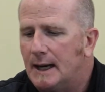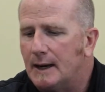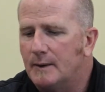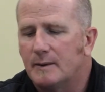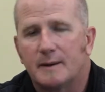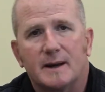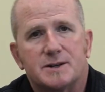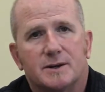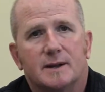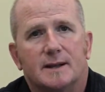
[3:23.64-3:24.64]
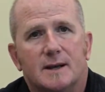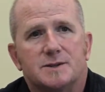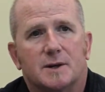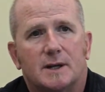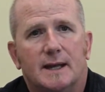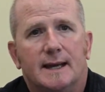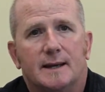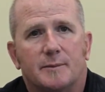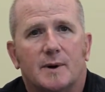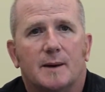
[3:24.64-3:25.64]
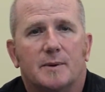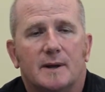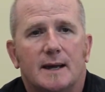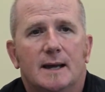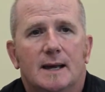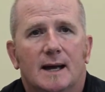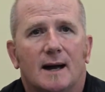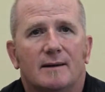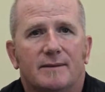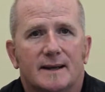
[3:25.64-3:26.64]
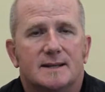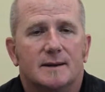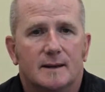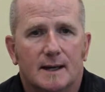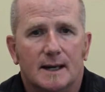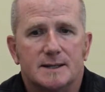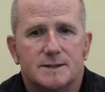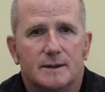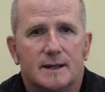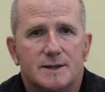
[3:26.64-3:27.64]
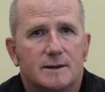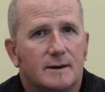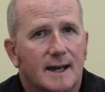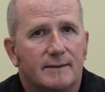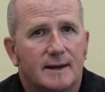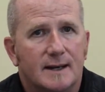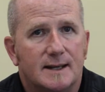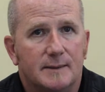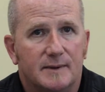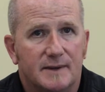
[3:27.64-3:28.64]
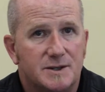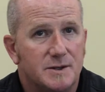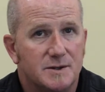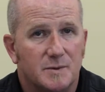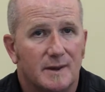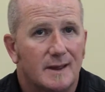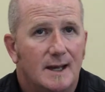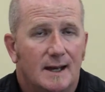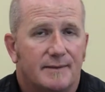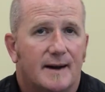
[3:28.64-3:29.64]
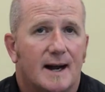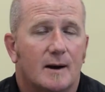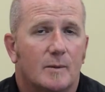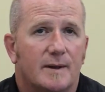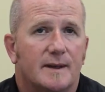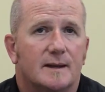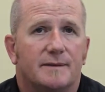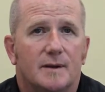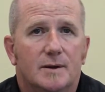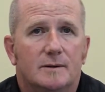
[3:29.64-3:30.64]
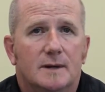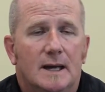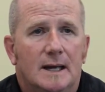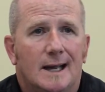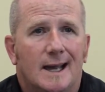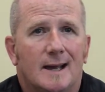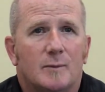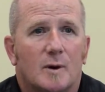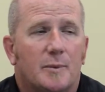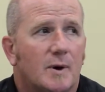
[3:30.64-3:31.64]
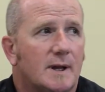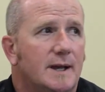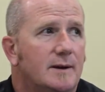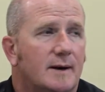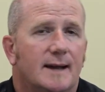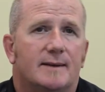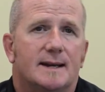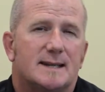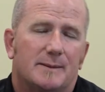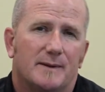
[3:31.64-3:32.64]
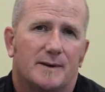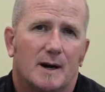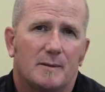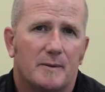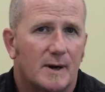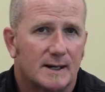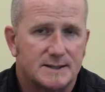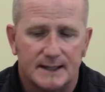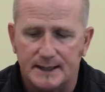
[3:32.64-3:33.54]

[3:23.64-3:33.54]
we want to make sure that those are cleaned and properly vented so that you don't have any type of issues with a fire within the flue, and more importantly, you don't have any type of carbon monoxide